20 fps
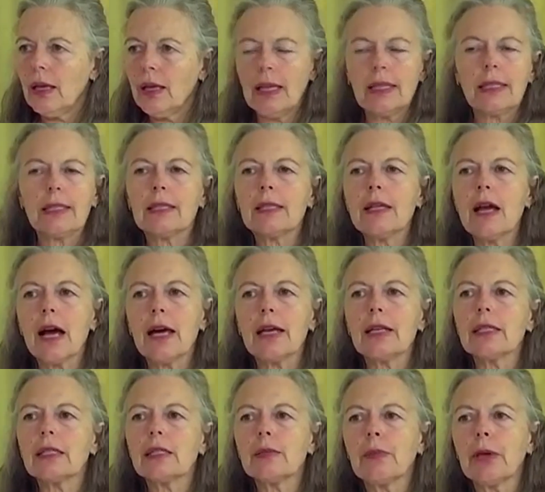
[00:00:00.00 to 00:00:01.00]
It's not
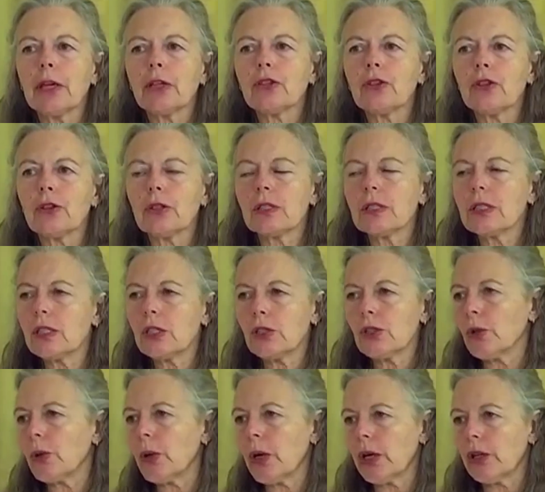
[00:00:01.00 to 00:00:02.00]
a special
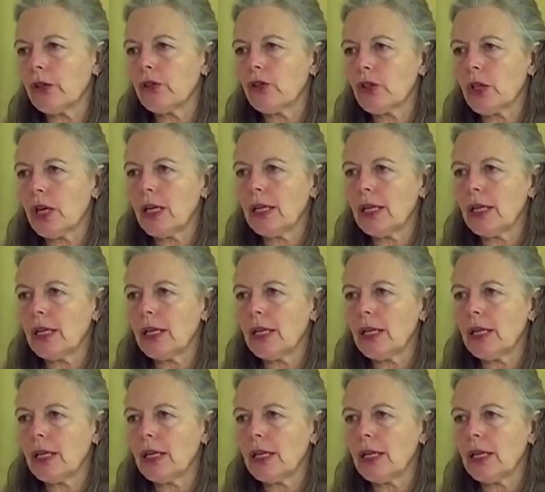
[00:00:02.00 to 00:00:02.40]
storage